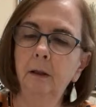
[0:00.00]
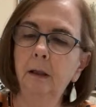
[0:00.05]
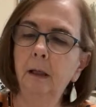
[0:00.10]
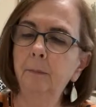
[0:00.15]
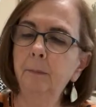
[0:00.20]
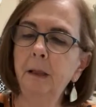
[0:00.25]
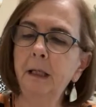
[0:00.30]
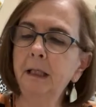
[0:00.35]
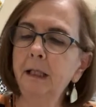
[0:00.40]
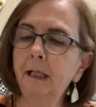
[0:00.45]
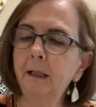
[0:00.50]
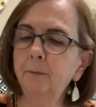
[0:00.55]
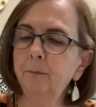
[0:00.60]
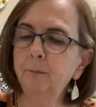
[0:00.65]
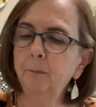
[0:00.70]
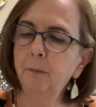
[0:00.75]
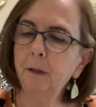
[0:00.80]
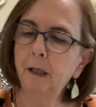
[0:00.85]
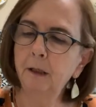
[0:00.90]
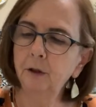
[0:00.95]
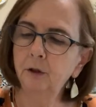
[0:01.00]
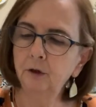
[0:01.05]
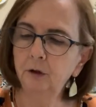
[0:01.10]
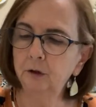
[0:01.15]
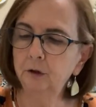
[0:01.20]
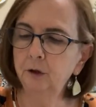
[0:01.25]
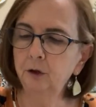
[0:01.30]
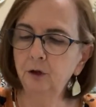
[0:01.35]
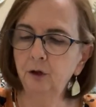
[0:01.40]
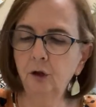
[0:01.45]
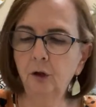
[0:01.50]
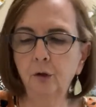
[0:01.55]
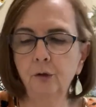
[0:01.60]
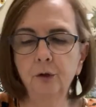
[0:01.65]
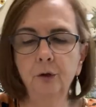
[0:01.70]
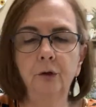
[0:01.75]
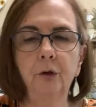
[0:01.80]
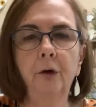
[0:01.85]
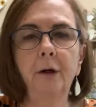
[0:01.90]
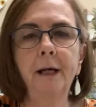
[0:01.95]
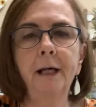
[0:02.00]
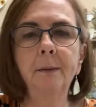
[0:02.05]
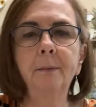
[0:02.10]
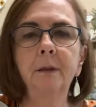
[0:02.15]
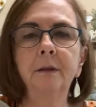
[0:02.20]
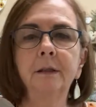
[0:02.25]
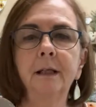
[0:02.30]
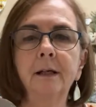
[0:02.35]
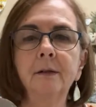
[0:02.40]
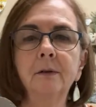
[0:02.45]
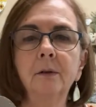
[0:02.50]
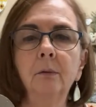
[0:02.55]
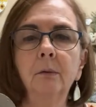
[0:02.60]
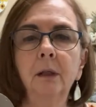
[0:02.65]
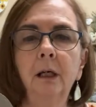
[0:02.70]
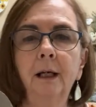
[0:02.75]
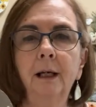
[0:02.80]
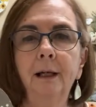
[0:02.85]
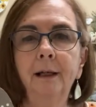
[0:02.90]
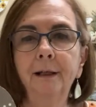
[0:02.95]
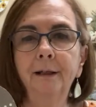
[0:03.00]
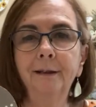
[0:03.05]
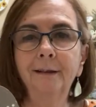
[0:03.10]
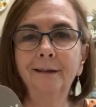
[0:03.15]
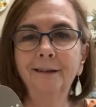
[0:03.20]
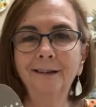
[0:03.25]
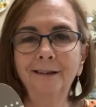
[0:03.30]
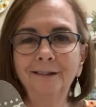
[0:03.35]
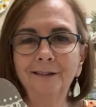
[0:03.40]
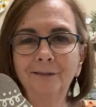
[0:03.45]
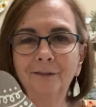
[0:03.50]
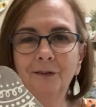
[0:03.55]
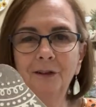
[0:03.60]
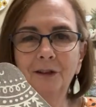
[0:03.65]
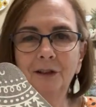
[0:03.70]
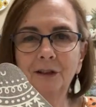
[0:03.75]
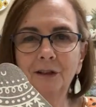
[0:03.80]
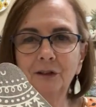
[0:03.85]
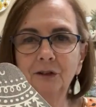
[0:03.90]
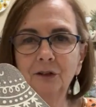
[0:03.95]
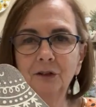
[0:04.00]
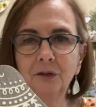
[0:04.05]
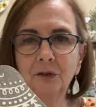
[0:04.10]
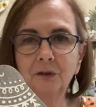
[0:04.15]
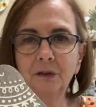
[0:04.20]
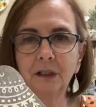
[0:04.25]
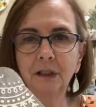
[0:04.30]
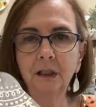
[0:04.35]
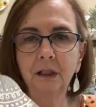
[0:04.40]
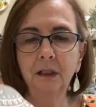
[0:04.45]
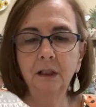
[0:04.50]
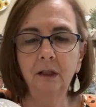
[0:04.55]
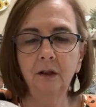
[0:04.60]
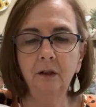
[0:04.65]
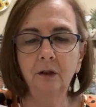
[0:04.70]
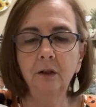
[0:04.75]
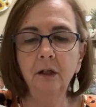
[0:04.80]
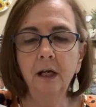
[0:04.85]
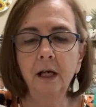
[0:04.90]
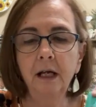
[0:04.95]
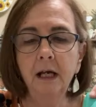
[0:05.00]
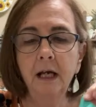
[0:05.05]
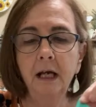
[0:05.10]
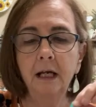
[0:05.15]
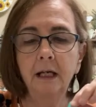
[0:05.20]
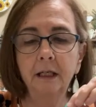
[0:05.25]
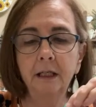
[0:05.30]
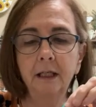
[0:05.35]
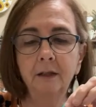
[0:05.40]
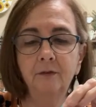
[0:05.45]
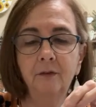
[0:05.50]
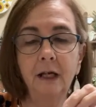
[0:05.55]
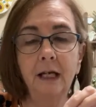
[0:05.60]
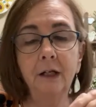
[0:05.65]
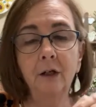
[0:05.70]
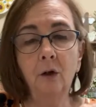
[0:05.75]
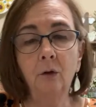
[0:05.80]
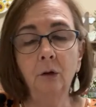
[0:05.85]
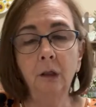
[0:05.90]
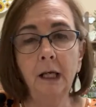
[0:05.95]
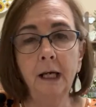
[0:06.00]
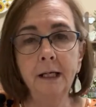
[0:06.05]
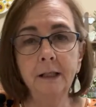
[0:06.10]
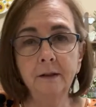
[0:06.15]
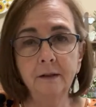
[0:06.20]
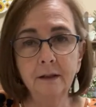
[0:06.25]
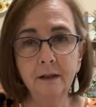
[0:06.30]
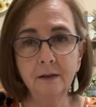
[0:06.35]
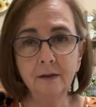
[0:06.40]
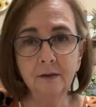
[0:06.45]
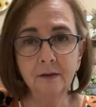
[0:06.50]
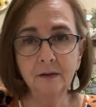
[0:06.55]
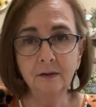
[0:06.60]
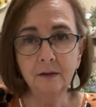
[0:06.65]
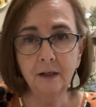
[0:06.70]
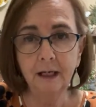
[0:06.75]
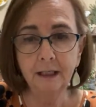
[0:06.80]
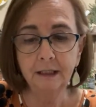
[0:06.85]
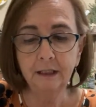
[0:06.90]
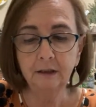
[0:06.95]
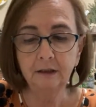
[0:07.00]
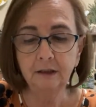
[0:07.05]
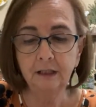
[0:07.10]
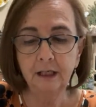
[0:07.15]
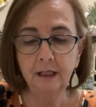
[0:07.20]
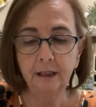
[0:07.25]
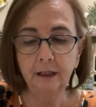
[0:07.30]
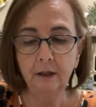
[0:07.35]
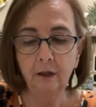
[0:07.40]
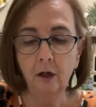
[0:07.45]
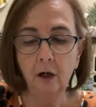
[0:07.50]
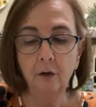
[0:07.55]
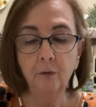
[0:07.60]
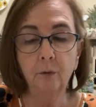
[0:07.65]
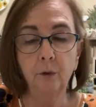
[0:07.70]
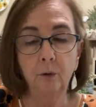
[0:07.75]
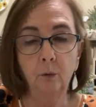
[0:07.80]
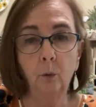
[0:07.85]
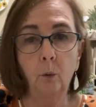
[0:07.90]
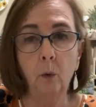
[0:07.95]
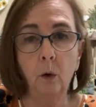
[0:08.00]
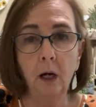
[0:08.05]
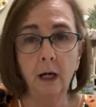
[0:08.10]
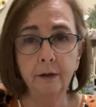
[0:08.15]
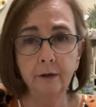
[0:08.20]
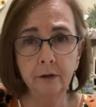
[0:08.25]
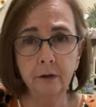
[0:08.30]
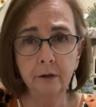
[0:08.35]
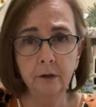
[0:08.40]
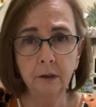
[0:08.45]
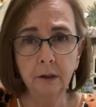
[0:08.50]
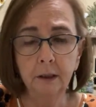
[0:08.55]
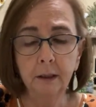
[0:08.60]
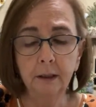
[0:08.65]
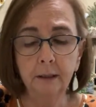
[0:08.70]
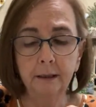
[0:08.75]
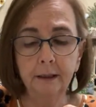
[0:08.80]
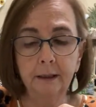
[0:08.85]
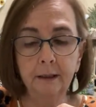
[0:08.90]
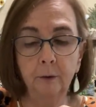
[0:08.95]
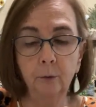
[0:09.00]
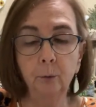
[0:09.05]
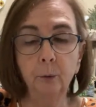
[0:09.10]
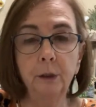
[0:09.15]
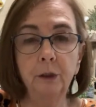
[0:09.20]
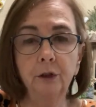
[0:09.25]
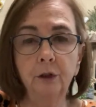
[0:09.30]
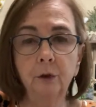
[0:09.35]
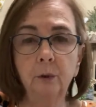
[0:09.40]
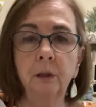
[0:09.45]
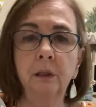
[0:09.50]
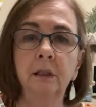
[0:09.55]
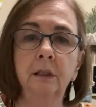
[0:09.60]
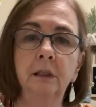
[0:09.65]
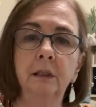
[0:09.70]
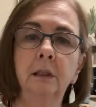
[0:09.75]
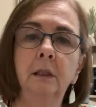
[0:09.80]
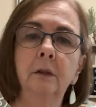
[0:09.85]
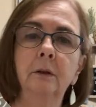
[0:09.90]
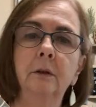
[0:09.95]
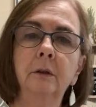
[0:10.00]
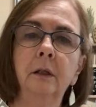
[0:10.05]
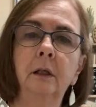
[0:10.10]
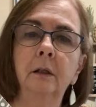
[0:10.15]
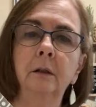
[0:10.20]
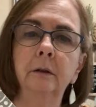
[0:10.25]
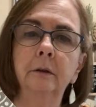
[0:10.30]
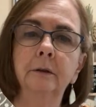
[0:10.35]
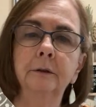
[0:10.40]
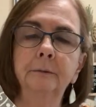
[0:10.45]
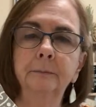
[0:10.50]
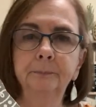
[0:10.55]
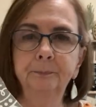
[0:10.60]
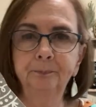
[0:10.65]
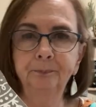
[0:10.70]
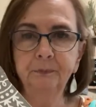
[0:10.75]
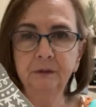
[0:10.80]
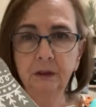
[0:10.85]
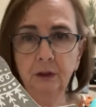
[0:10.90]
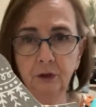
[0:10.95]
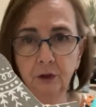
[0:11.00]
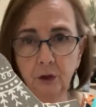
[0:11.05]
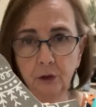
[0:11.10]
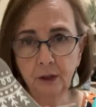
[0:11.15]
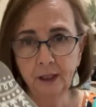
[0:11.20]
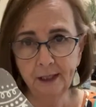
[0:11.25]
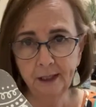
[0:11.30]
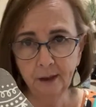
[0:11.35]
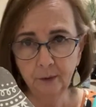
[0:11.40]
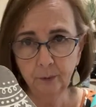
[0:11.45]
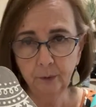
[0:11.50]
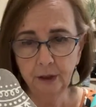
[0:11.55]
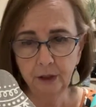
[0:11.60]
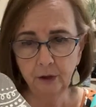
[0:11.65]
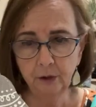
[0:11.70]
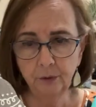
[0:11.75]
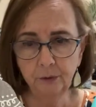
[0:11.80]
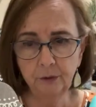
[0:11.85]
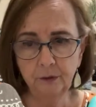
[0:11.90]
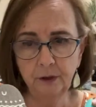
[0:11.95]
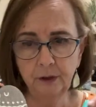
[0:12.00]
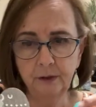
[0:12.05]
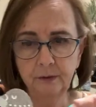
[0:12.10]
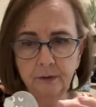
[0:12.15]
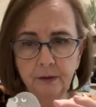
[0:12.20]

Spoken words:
I may not have, probably shouldn't have chose gray, but that's okay. You can choose any color. If I don't like this, I can take it off with water and redo it in another color. So you can reuse these.